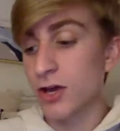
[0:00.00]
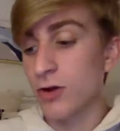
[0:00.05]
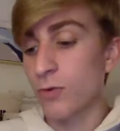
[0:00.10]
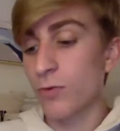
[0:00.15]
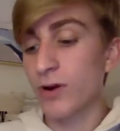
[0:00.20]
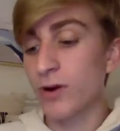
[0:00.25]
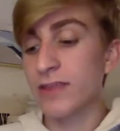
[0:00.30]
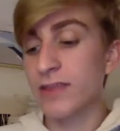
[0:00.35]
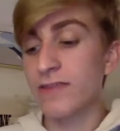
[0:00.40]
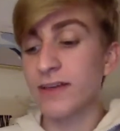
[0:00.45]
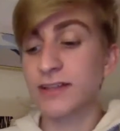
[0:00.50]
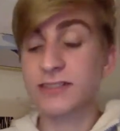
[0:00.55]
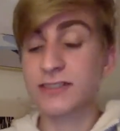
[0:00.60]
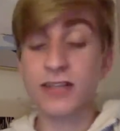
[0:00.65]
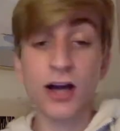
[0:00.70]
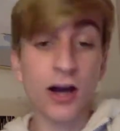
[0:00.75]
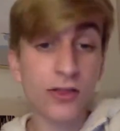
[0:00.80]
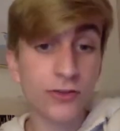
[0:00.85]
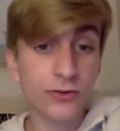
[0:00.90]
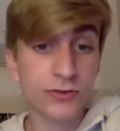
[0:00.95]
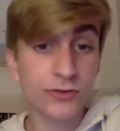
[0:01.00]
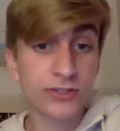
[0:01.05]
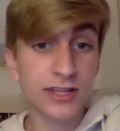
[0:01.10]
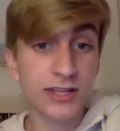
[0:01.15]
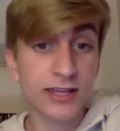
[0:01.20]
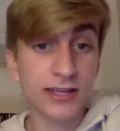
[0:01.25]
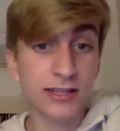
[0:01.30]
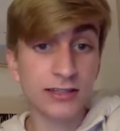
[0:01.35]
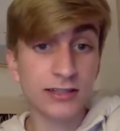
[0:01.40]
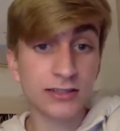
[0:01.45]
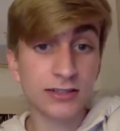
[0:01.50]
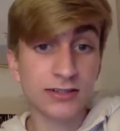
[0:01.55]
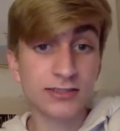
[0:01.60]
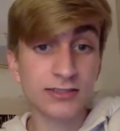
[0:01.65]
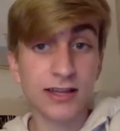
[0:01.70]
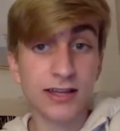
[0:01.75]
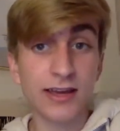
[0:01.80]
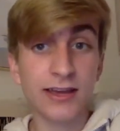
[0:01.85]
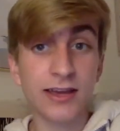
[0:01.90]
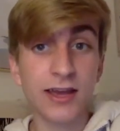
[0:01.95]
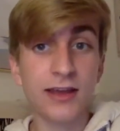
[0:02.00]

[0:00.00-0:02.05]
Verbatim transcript: what he thinks others think he looks like,